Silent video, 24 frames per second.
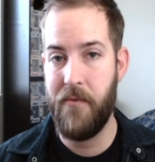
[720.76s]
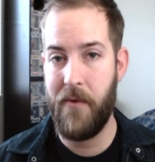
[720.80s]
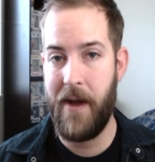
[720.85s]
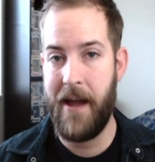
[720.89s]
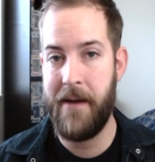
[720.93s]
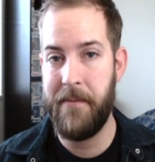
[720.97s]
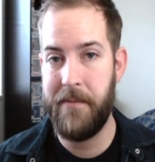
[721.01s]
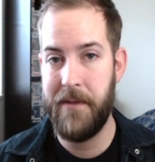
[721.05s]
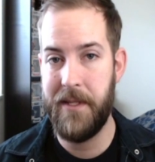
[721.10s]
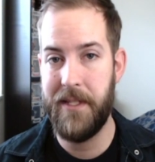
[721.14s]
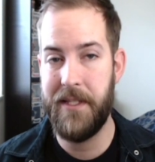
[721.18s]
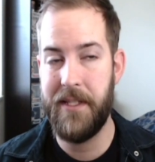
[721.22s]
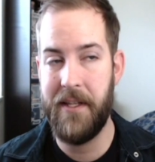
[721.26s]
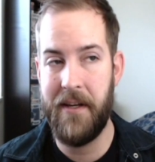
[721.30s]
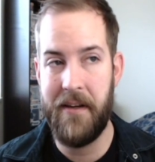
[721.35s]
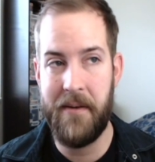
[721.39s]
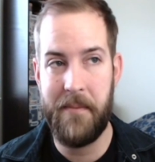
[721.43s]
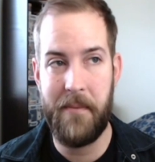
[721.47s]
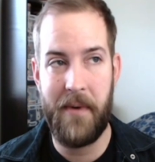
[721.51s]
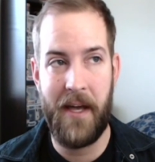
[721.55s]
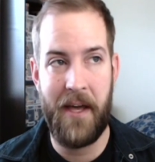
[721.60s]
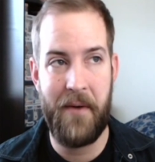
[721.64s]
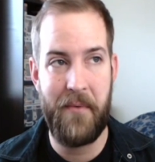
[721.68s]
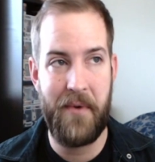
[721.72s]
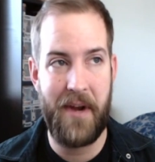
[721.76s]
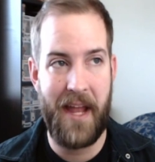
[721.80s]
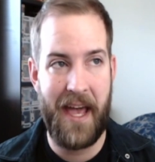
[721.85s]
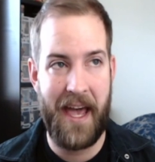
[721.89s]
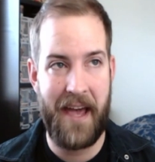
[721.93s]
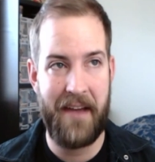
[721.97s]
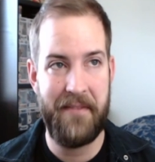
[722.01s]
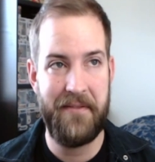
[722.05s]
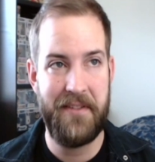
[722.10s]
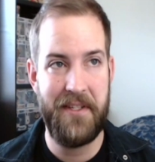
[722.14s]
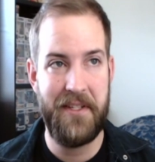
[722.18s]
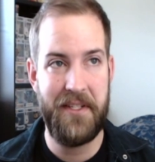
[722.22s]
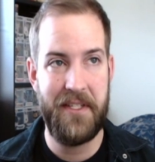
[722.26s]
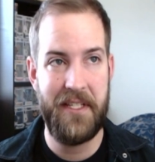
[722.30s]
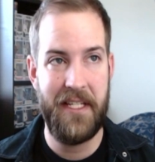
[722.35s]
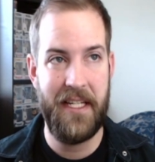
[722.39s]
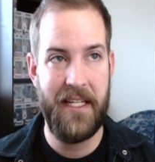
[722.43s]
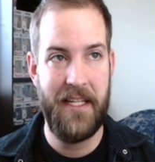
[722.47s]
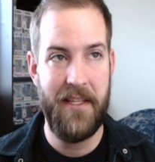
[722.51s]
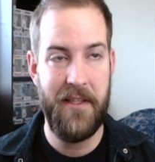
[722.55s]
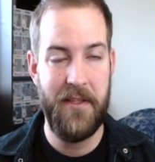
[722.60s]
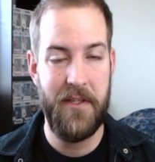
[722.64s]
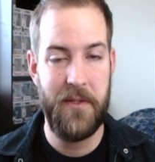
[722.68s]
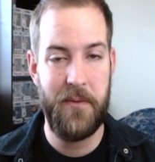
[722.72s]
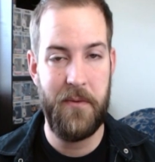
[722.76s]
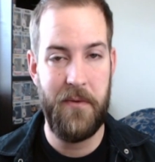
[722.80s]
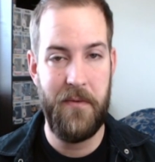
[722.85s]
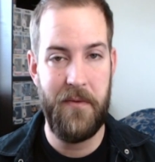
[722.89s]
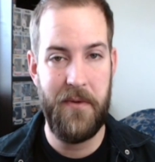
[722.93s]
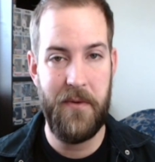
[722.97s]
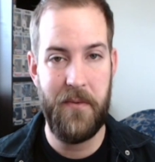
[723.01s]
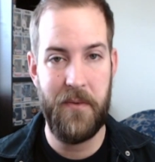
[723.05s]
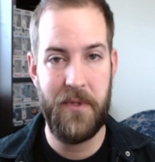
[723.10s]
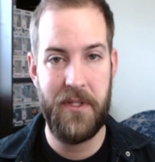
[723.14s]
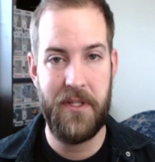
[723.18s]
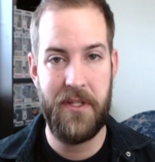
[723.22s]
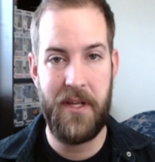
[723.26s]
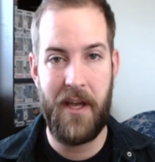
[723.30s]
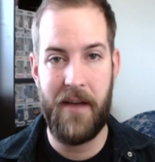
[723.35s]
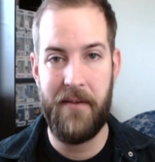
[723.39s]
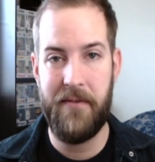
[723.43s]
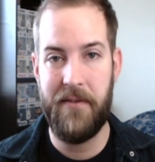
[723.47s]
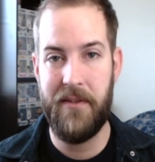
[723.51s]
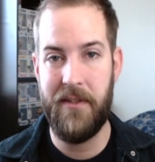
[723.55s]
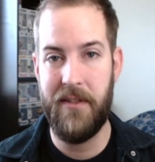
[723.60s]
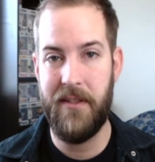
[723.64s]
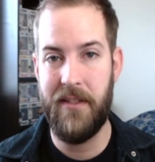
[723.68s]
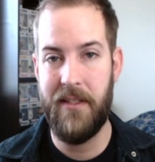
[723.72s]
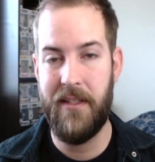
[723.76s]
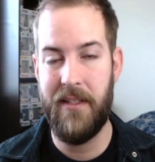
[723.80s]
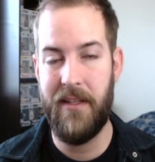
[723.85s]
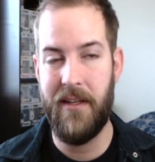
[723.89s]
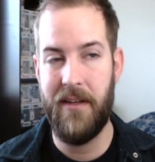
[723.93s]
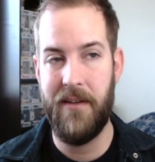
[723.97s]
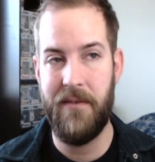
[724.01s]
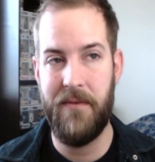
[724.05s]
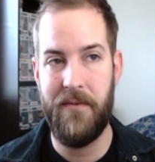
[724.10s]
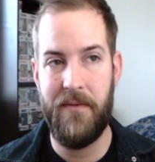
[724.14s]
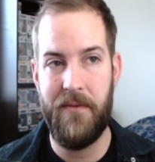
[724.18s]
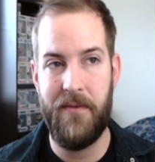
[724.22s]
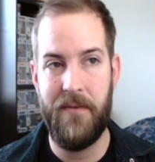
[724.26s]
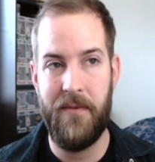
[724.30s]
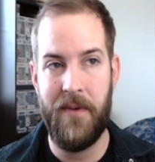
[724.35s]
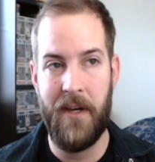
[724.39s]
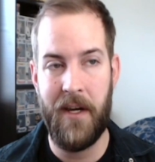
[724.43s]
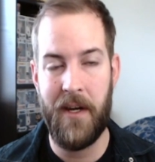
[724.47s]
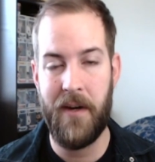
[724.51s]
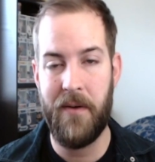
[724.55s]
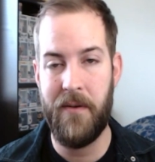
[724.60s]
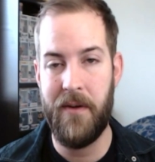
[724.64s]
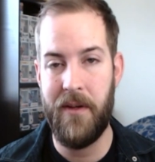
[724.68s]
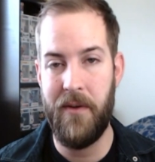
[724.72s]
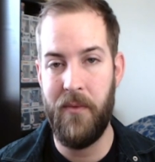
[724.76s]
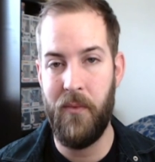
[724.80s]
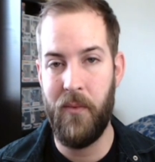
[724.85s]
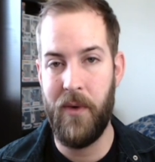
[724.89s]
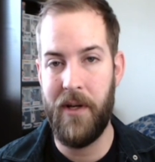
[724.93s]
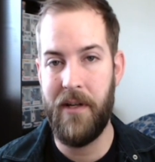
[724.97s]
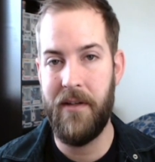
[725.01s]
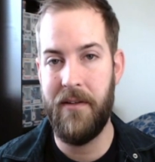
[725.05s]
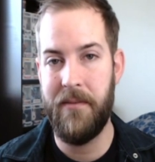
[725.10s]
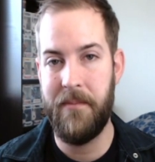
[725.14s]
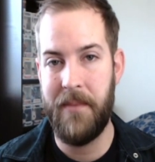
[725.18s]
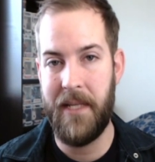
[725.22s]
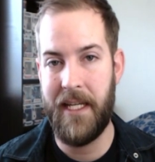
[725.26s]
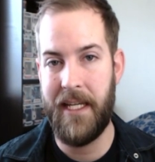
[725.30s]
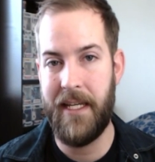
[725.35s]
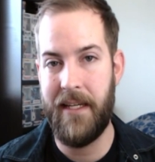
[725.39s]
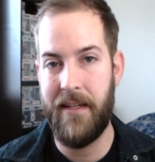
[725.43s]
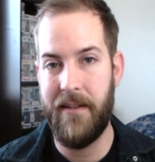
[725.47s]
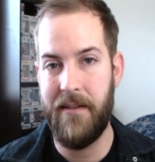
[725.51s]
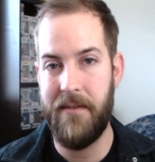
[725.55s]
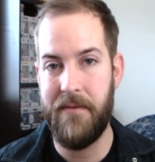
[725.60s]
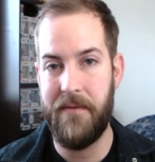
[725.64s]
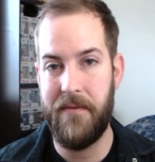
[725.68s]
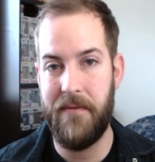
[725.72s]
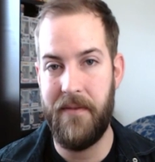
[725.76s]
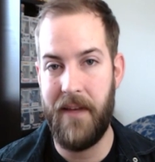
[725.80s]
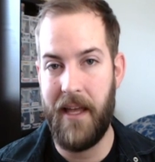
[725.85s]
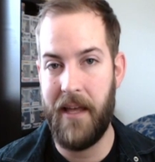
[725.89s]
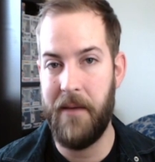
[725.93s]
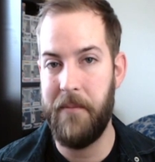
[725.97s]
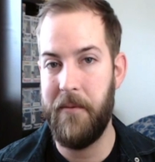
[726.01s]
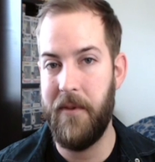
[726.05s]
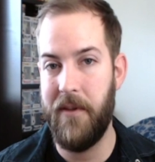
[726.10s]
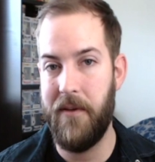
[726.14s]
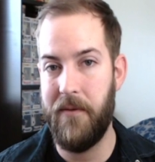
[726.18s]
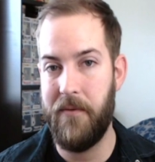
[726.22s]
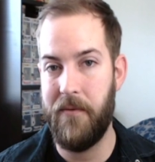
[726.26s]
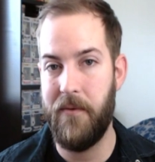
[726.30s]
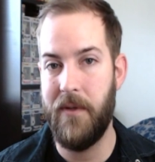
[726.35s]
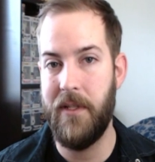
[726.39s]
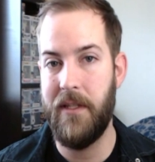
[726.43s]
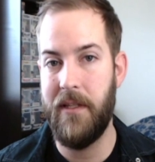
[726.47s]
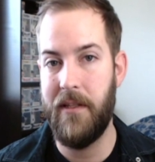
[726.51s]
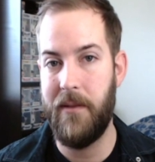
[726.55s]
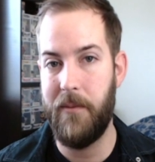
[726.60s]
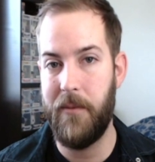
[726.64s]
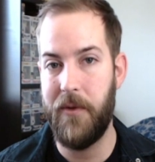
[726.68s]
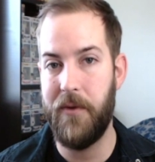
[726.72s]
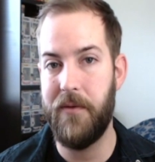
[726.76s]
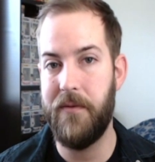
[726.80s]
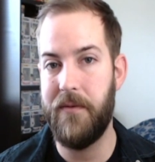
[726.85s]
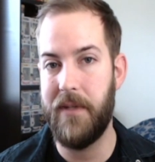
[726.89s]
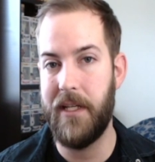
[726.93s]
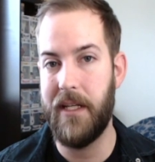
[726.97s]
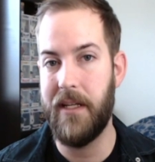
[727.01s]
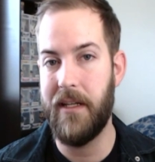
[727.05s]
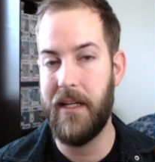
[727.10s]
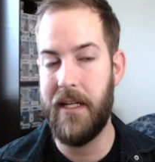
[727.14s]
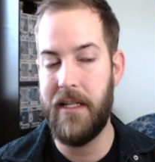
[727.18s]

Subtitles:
wrap this up, I would have to say this movie was definitely a very well-made, family-friendly movie.